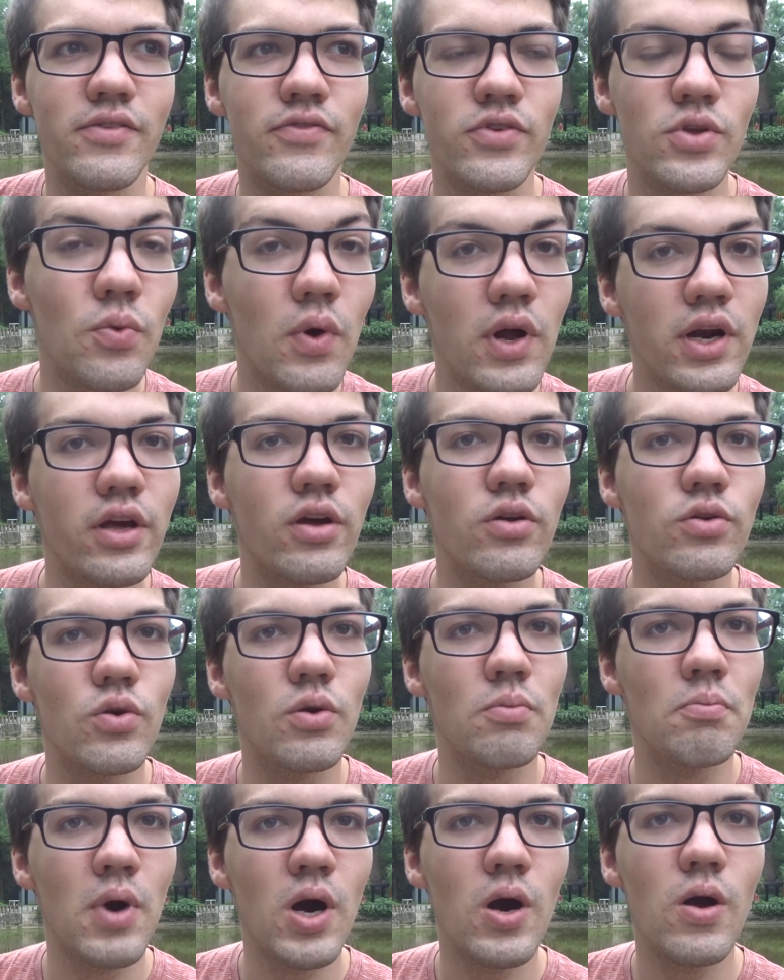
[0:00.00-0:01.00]
if you want to go to
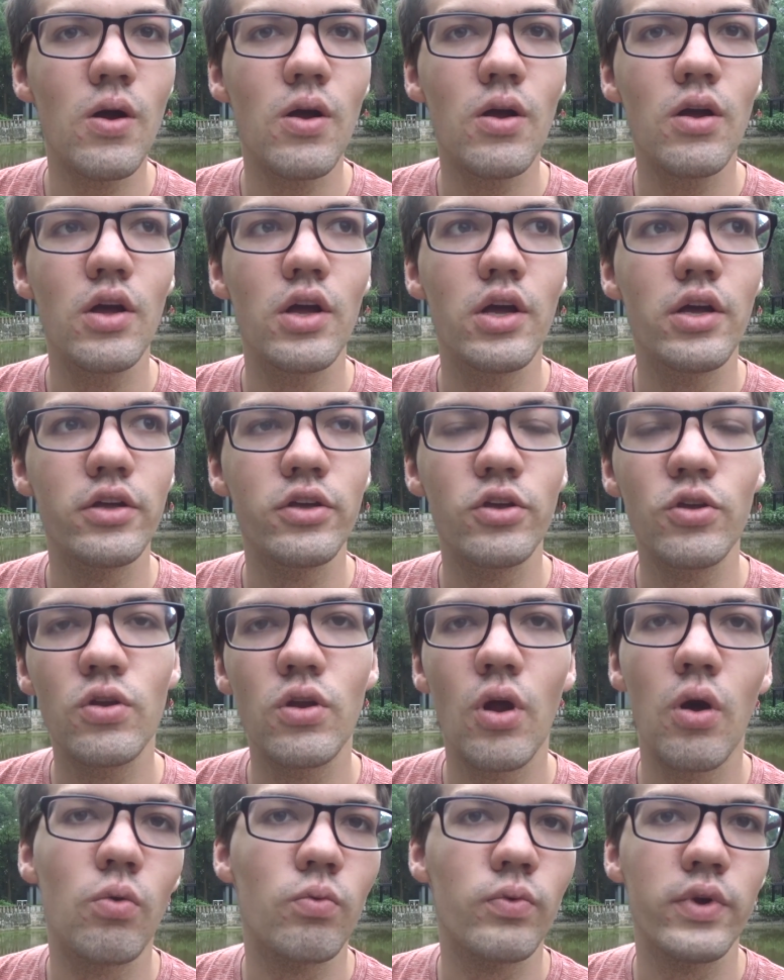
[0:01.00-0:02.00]
a mall, you
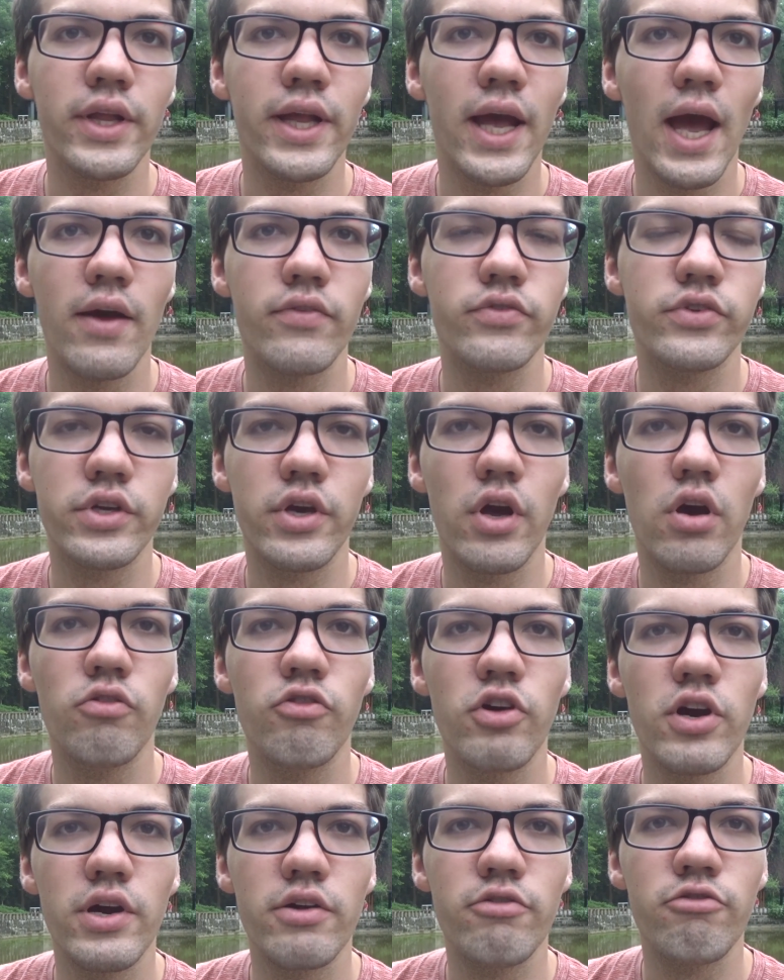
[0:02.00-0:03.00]
don't really have to go
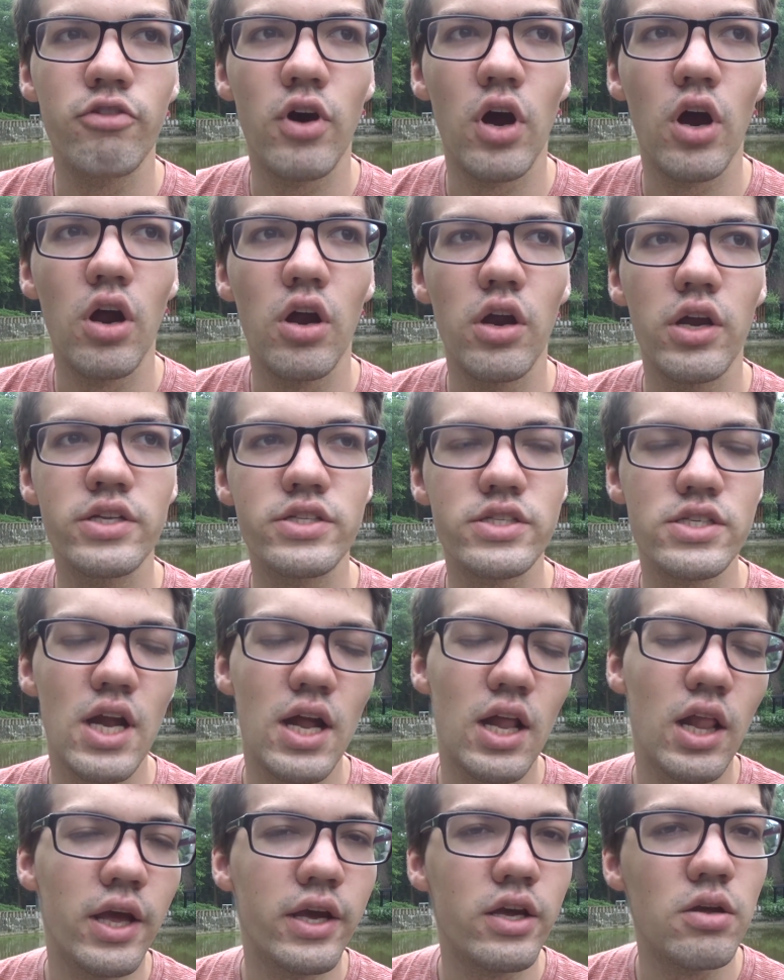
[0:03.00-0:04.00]
very far. It's
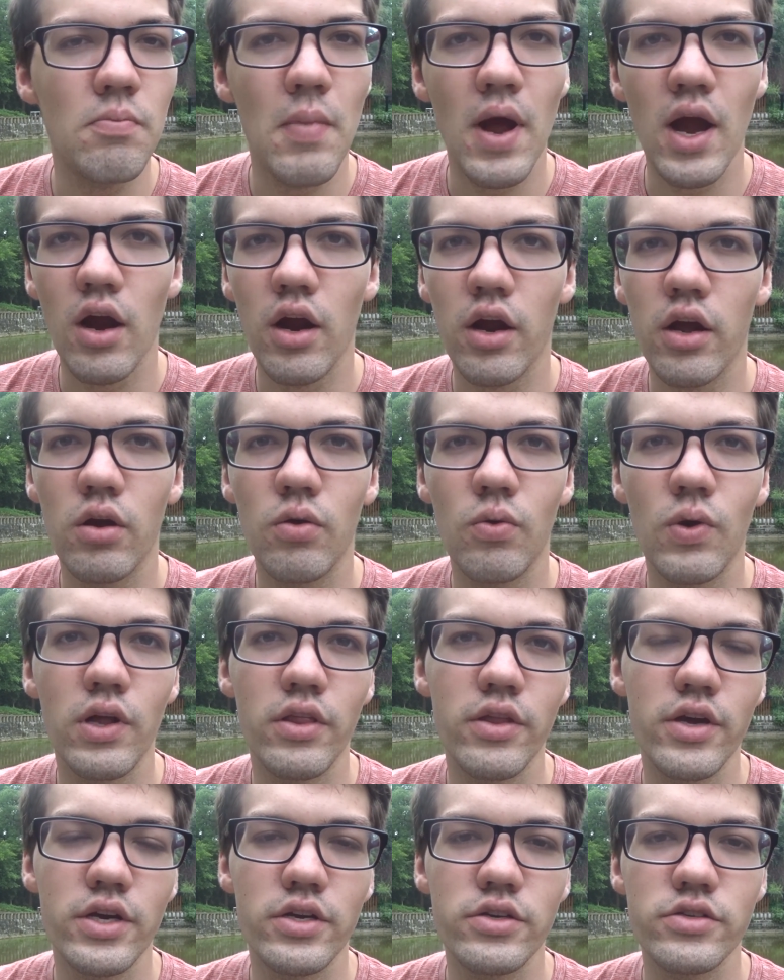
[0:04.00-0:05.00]
not like America where
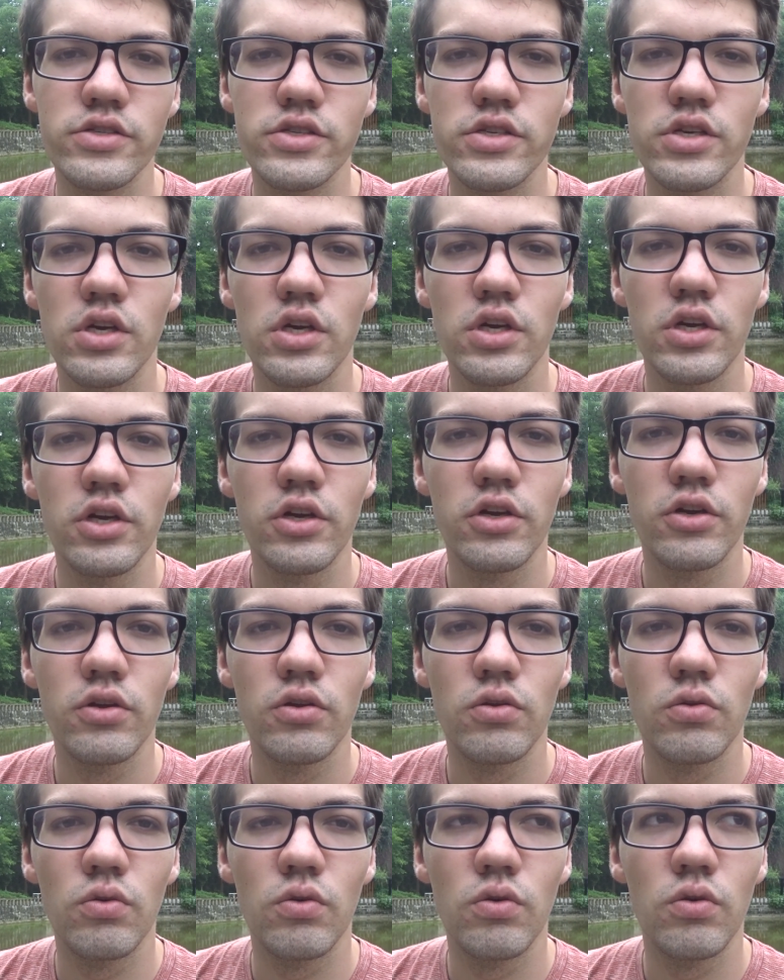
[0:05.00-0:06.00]
there's
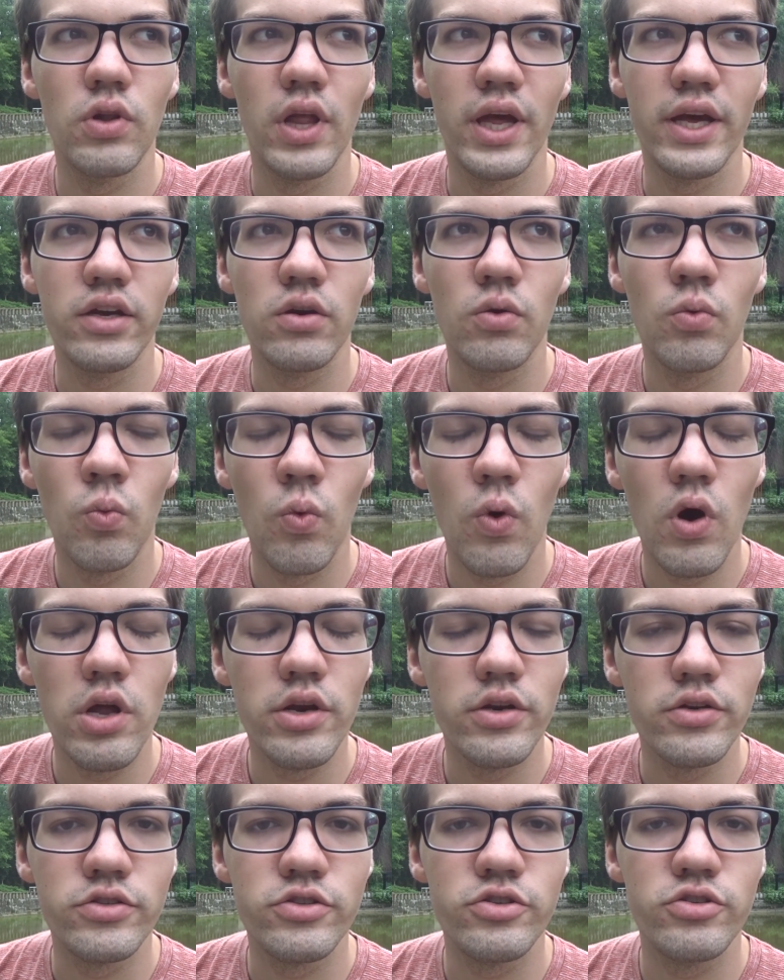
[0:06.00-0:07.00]
like
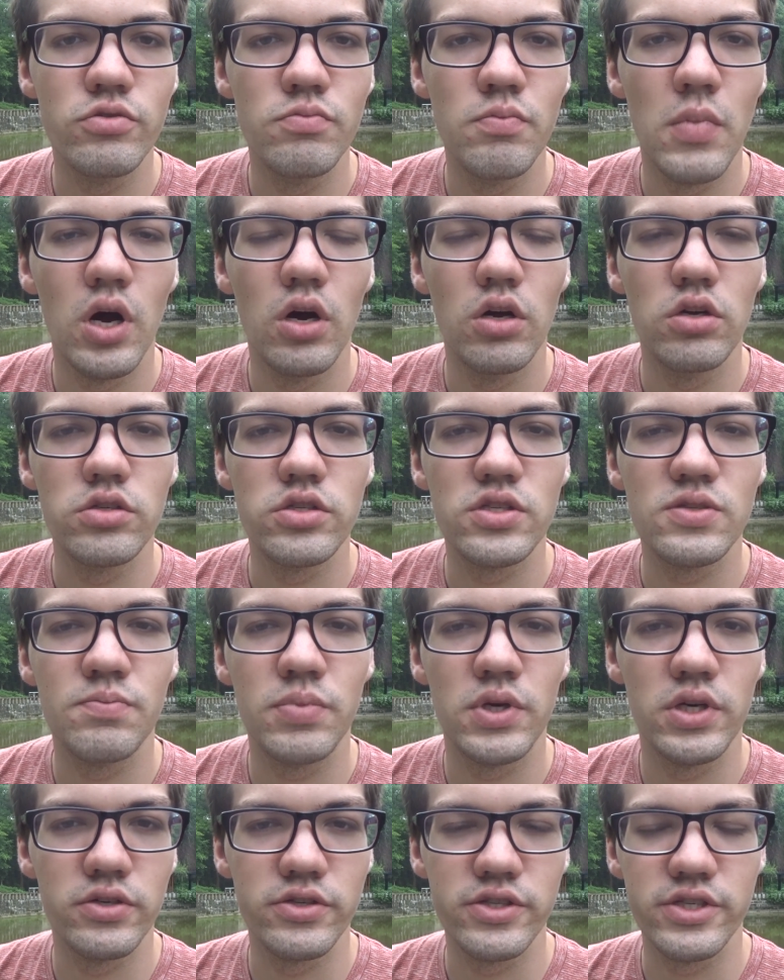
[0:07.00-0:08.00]
1 or 2 malls
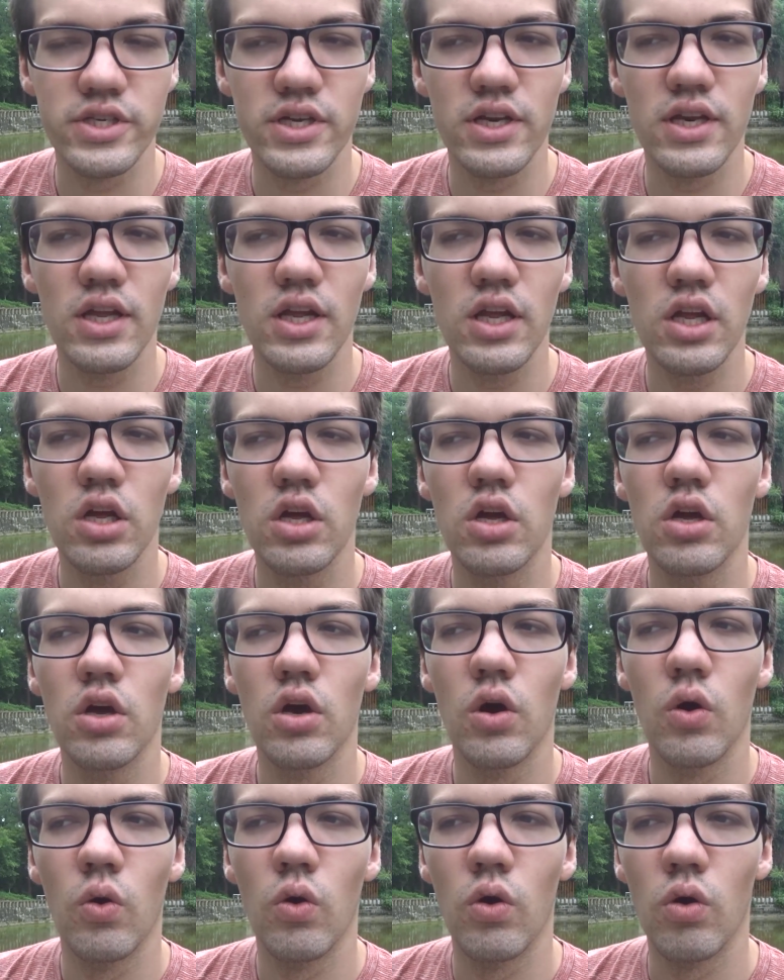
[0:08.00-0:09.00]
per city,
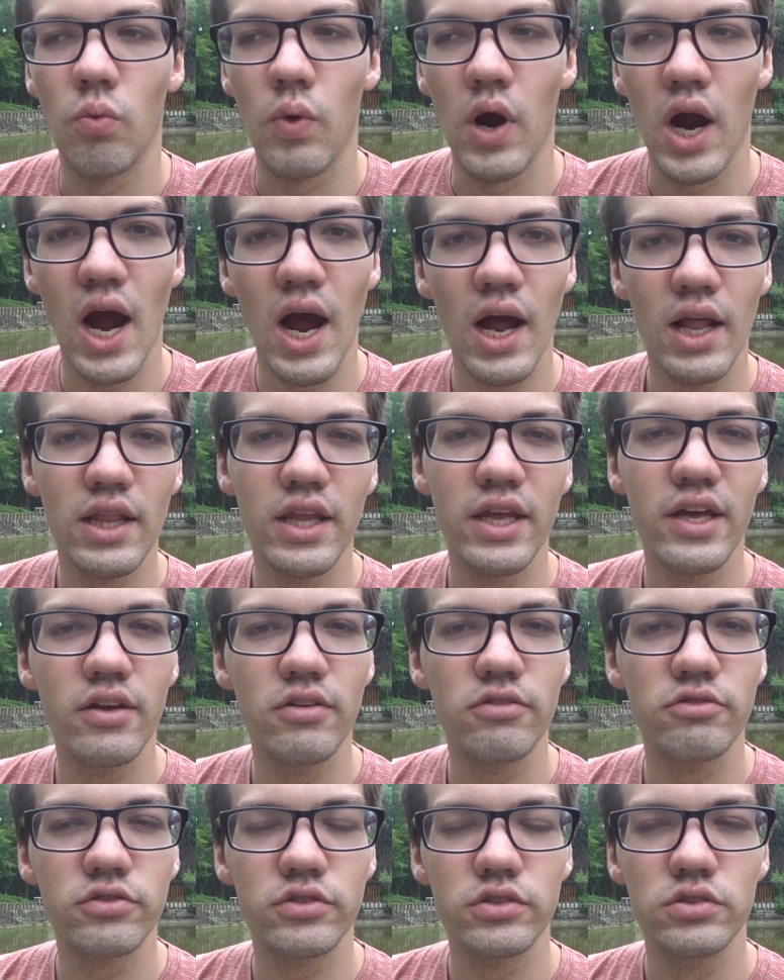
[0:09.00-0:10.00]
or where I
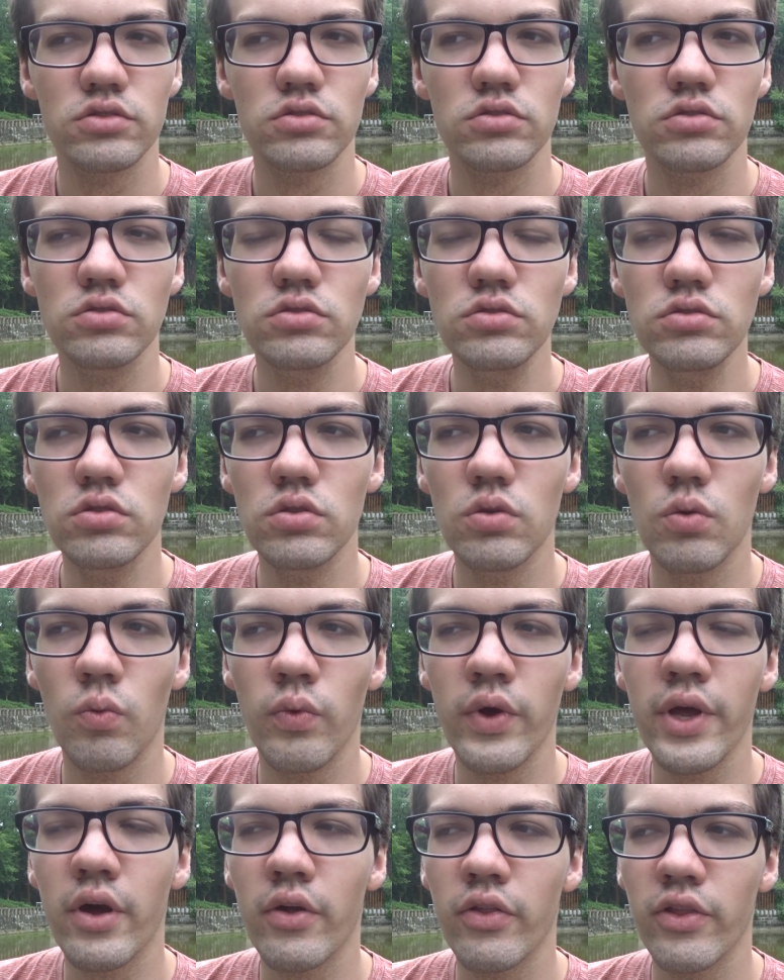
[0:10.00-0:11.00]
live,
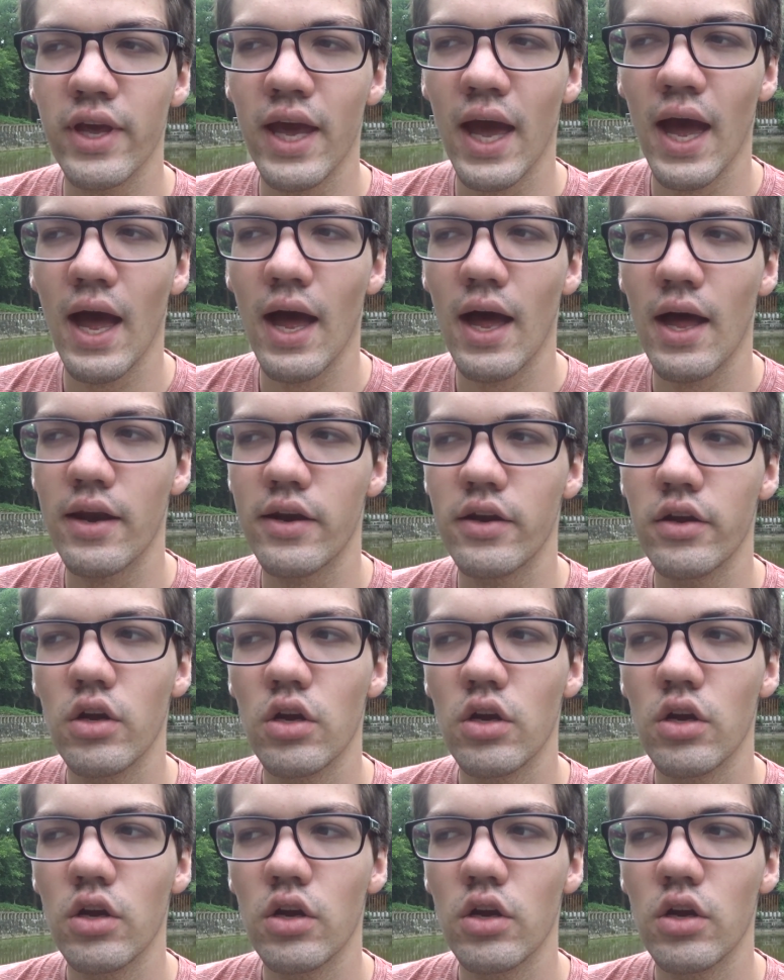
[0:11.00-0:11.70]
we only had